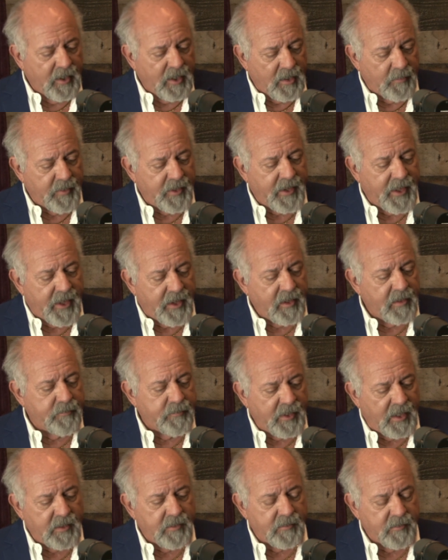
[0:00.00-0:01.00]
a banana,
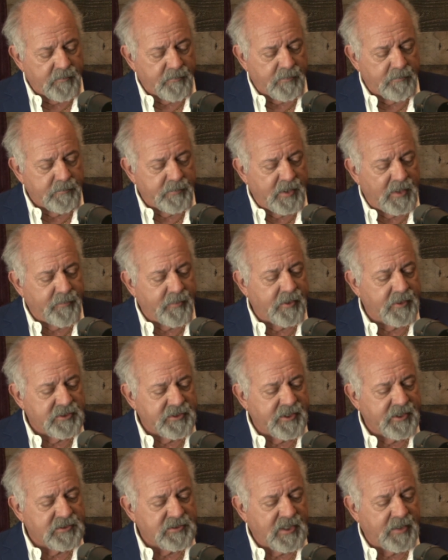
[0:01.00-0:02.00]
peanut butter and
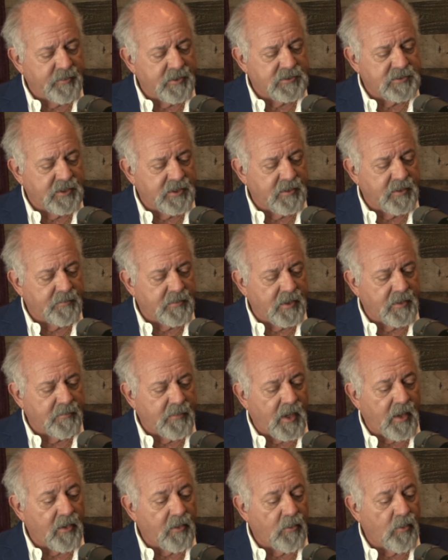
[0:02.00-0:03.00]
jelly sandwich, and a
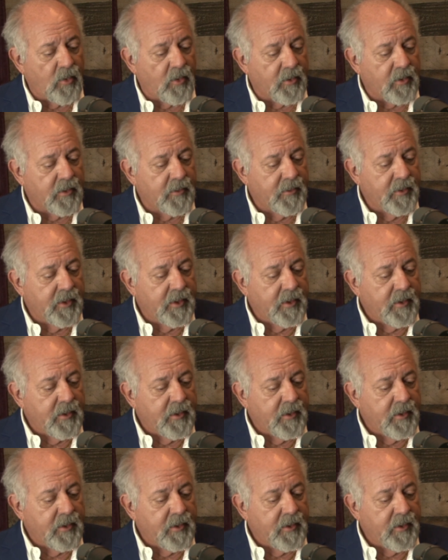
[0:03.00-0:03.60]
bottle of water,